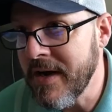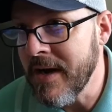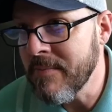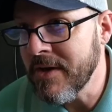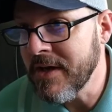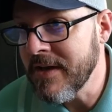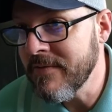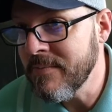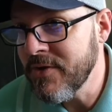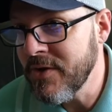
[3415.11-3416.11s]
and I'm going to give
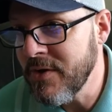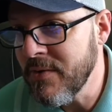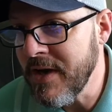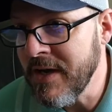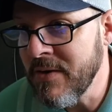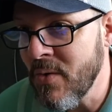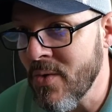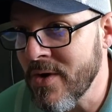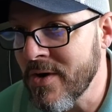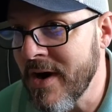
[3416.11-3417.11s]
them to you in
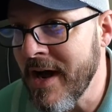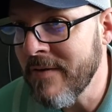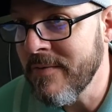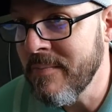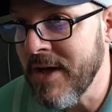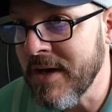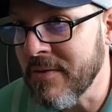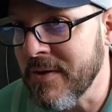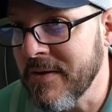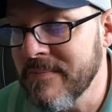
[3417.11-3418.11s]
order alphabetically.